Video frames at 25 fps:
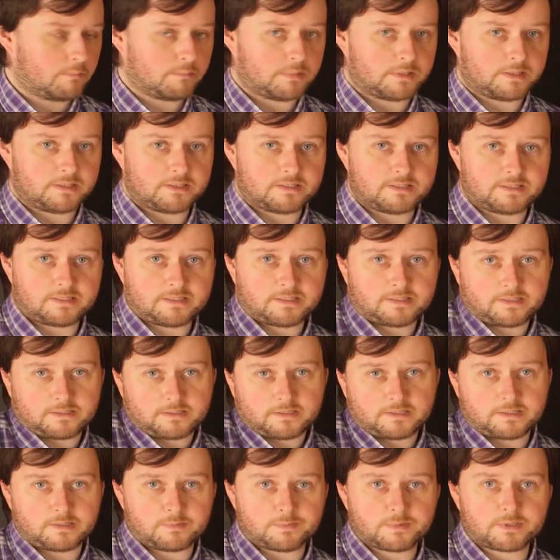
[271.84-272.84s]
Please
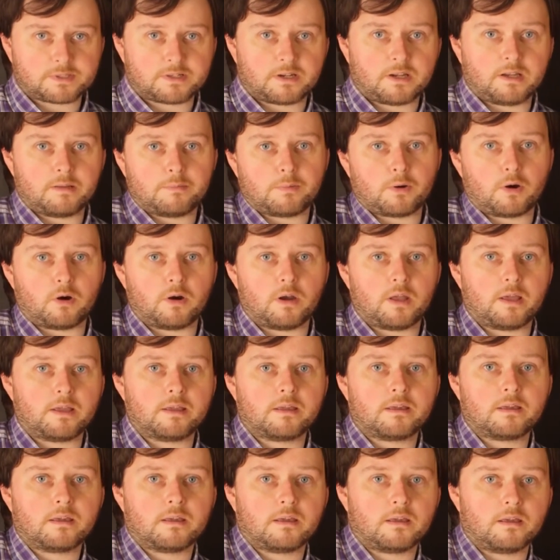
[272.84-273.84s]
subscribe or
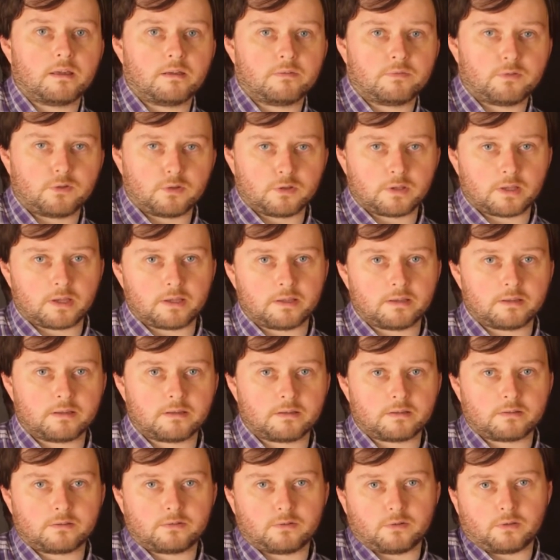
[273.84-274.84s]
like it if you
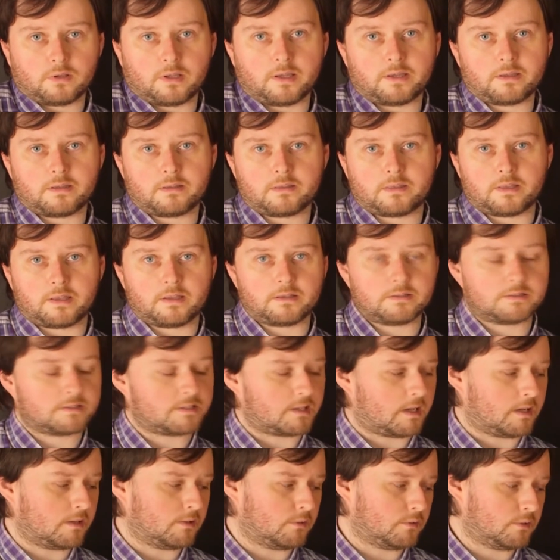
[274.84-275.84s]
like to like
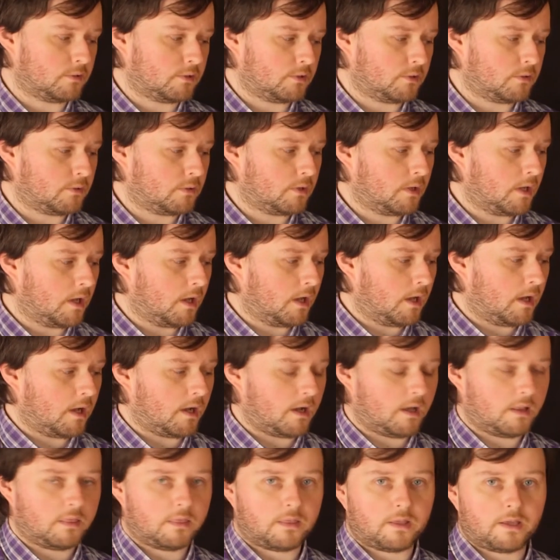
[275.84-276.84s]
things, I don't know,
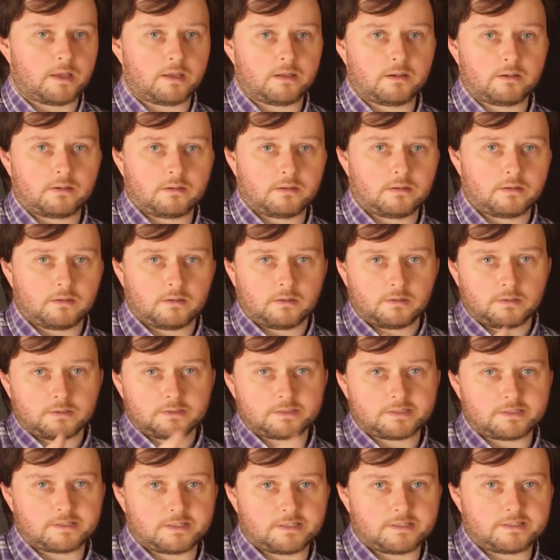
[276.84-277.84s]
and then
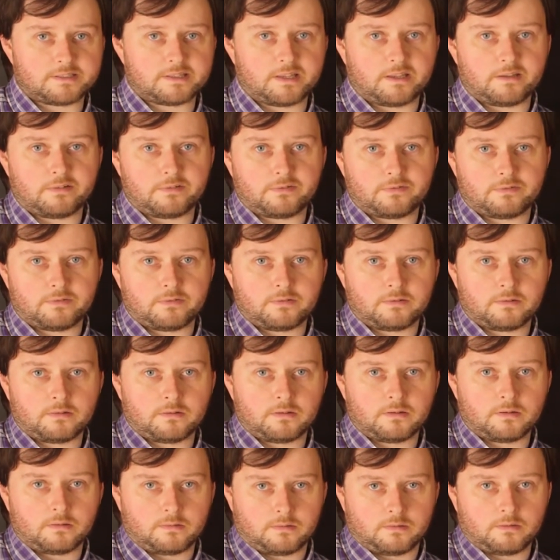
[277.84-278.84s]
stay safe,
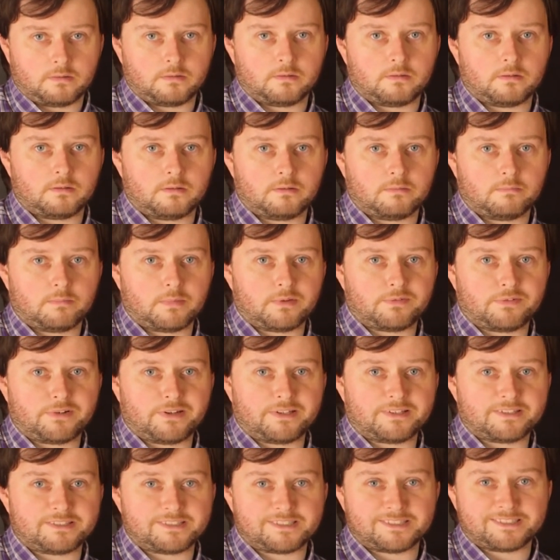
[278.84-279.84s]
my
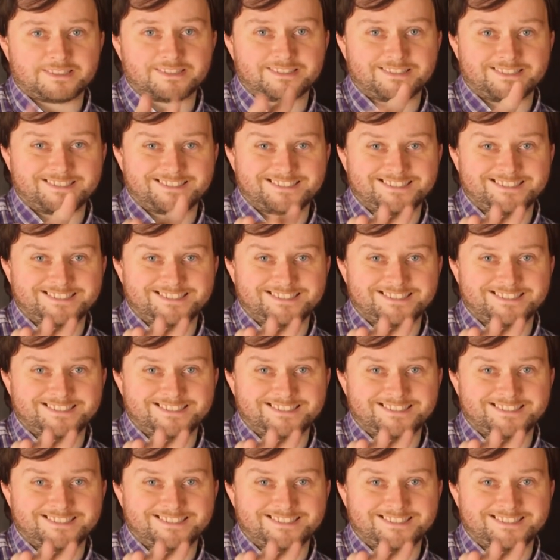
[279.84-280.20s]
friends.